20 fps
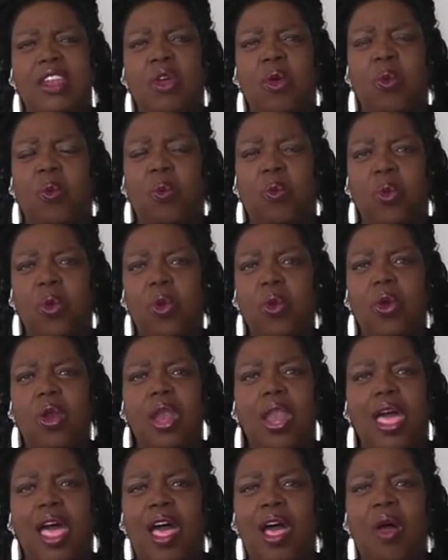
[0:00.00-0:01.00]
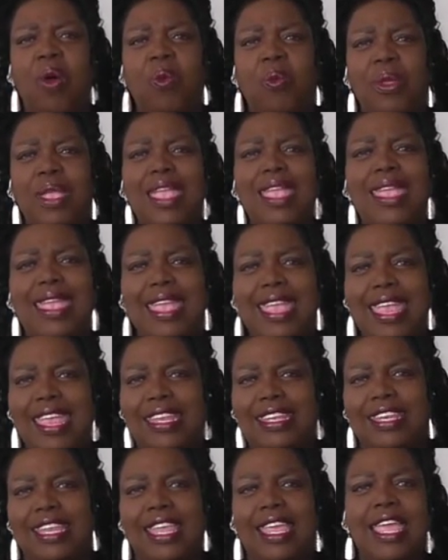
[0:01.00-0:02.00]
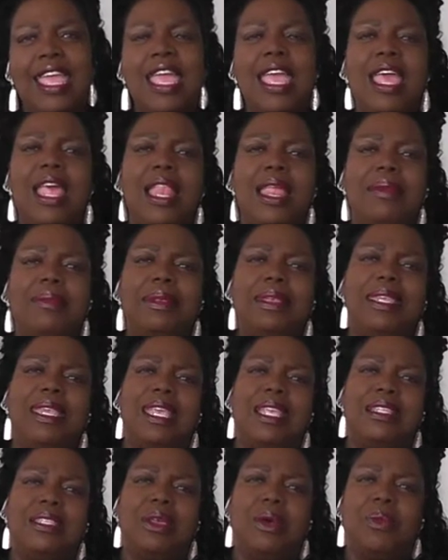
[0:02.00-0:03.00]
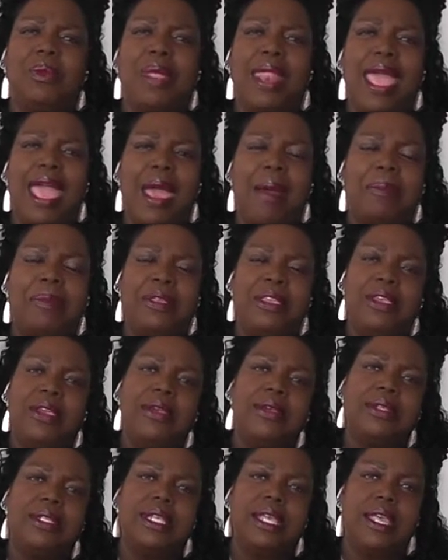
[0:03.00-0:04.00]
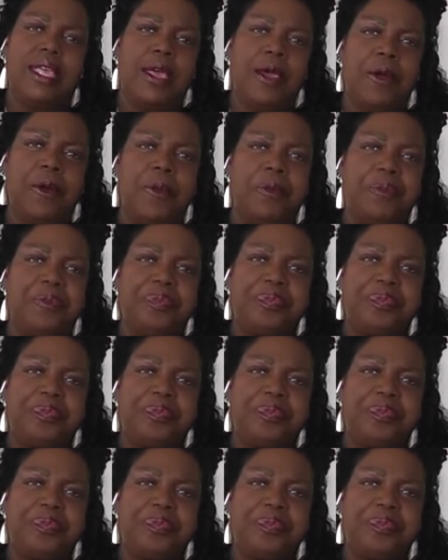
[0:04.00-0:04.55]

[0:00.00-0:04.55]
the world are we eating? Let me tell you something what happened. Years ago,